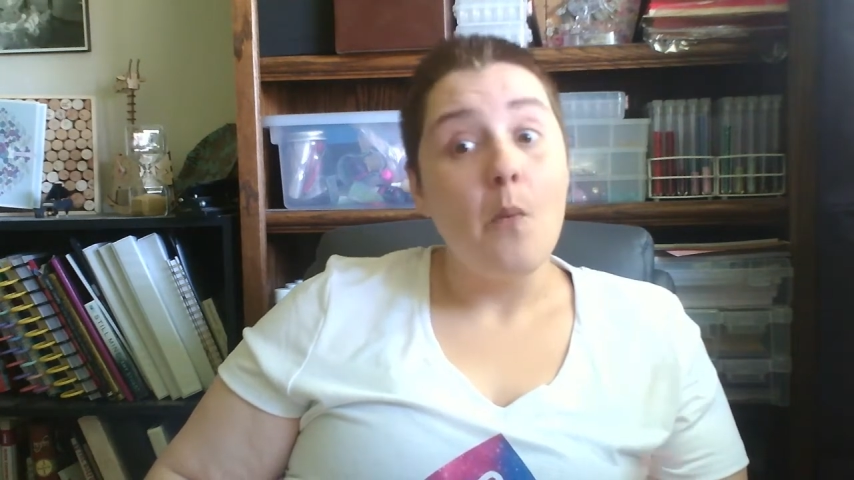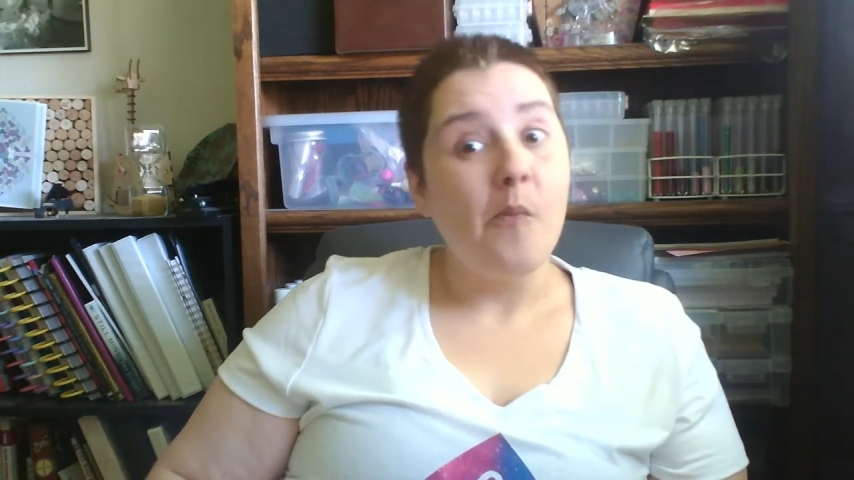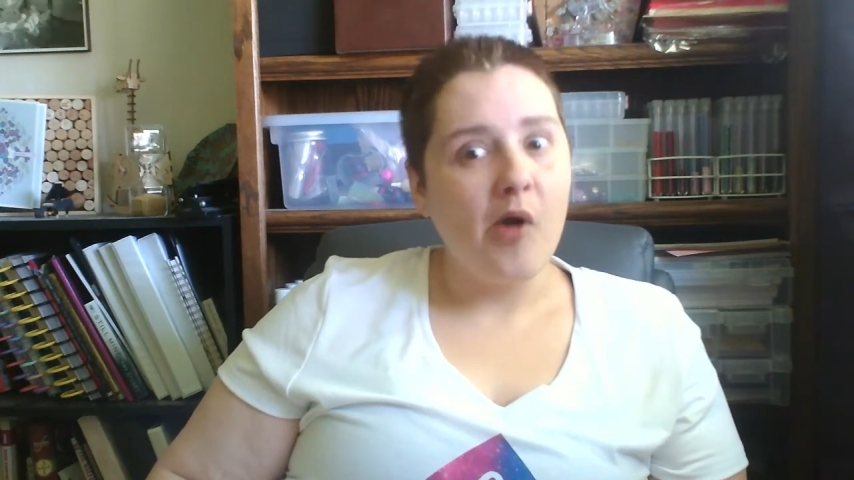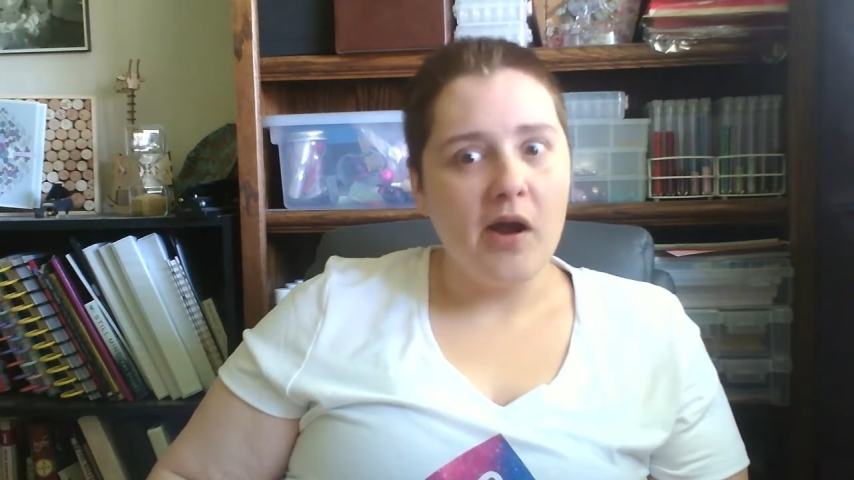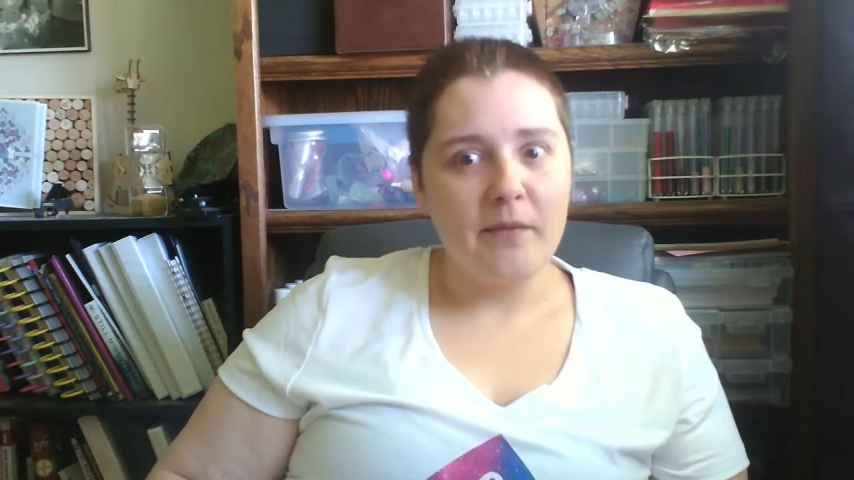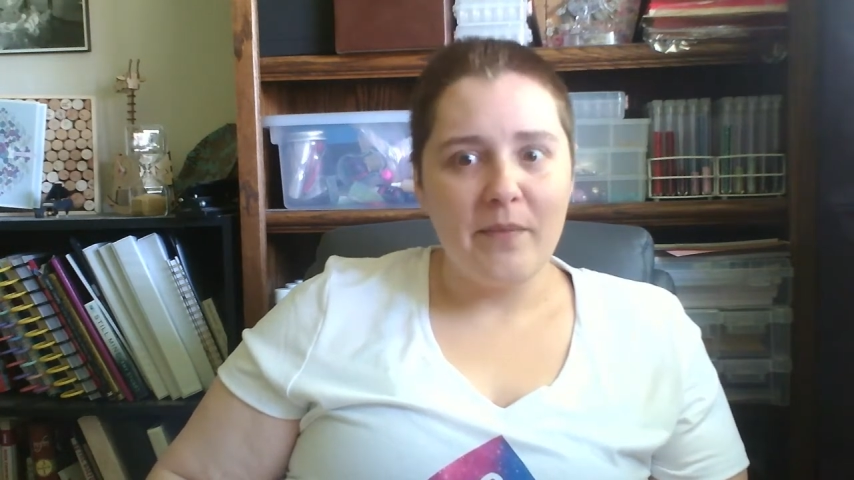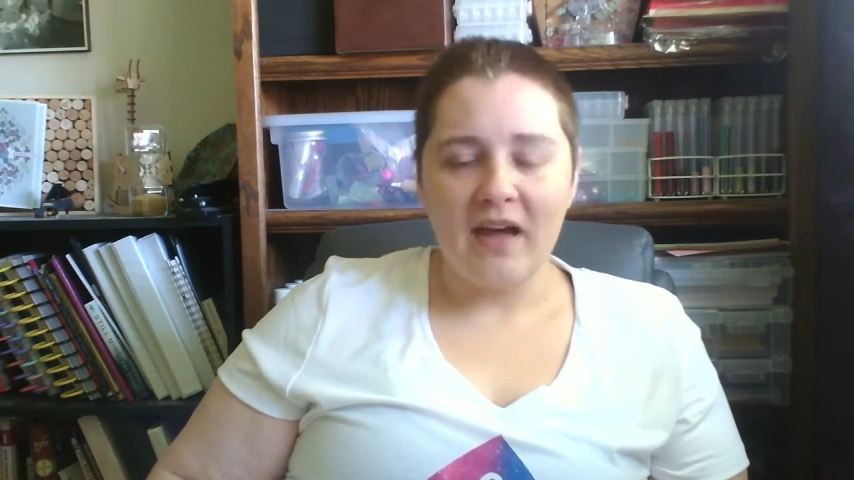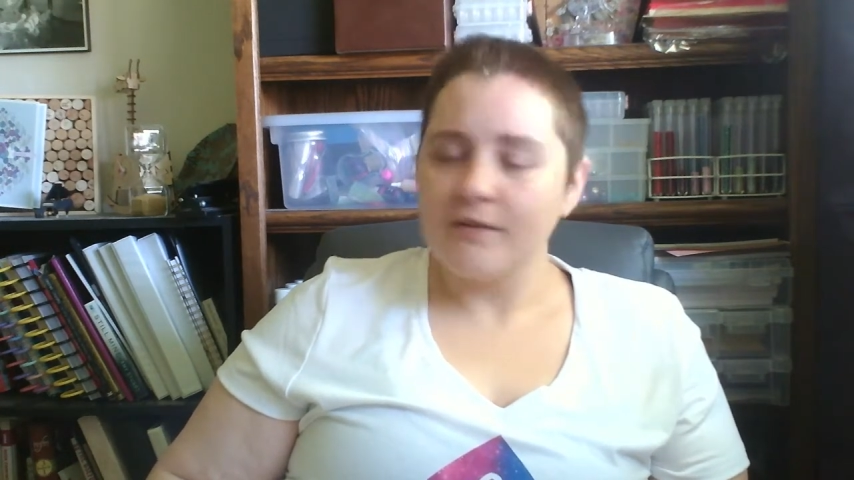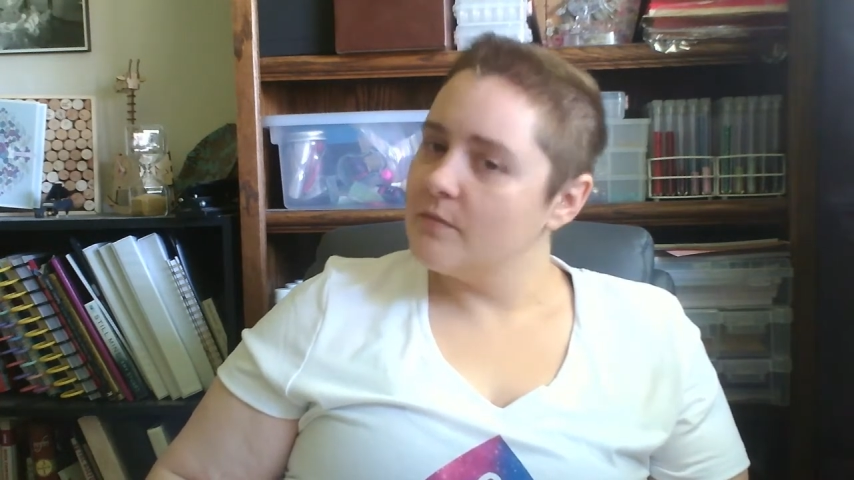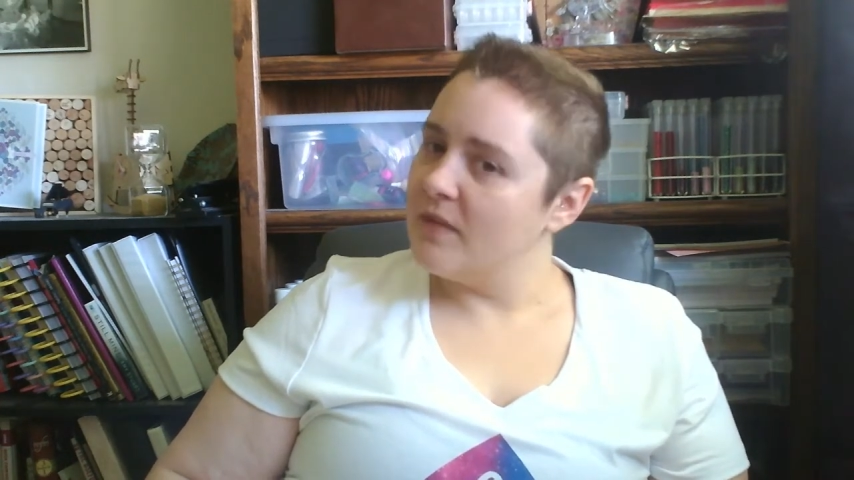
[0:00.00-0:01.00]
brought it
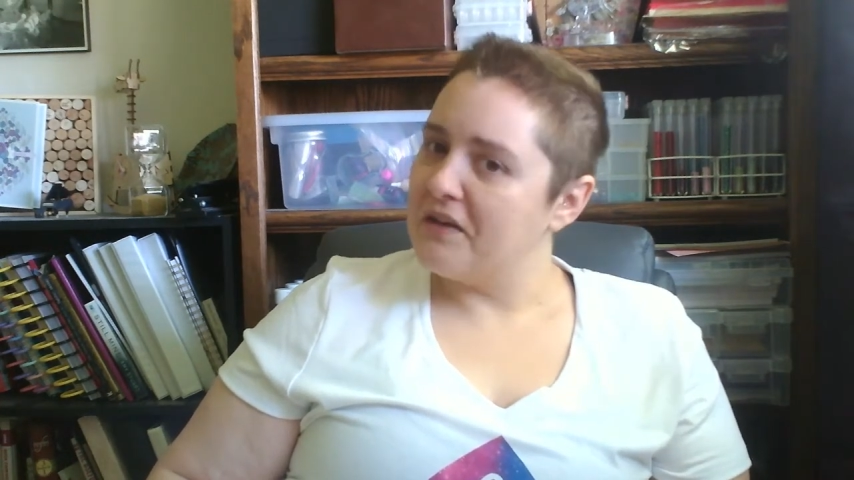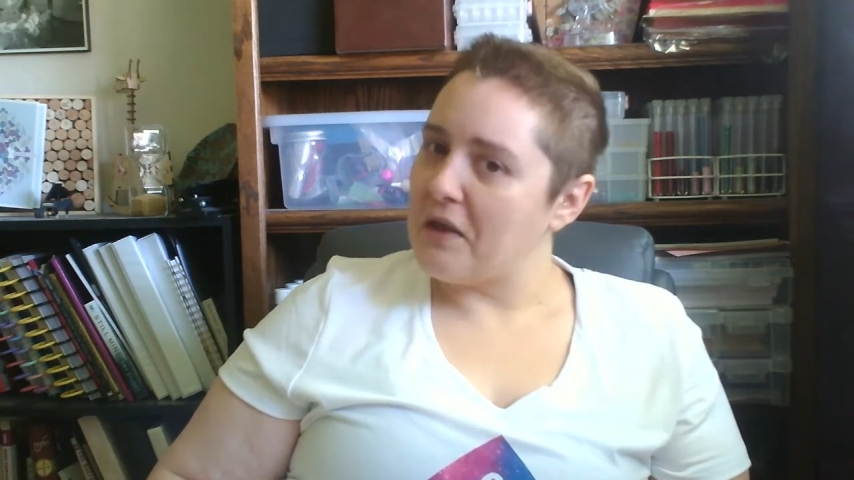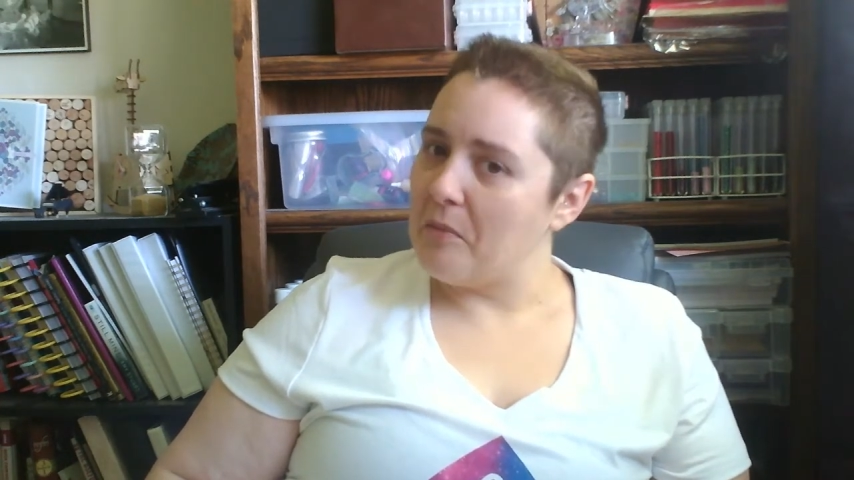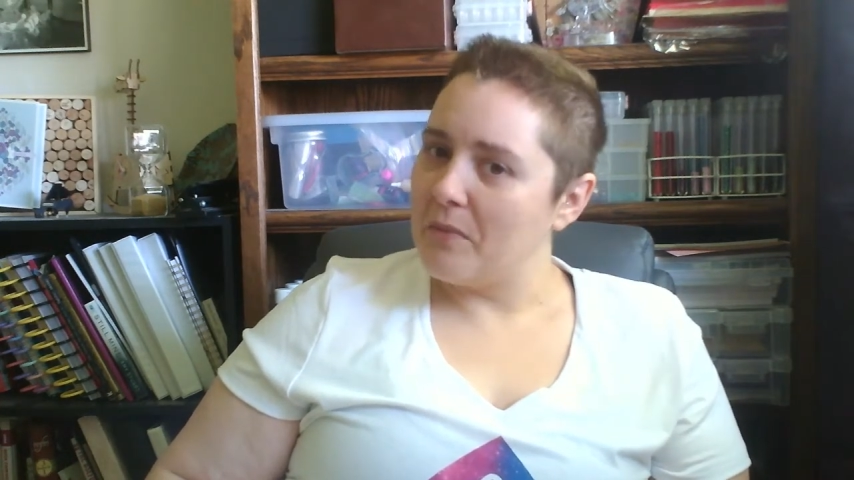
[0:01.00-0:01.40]
back to me to help me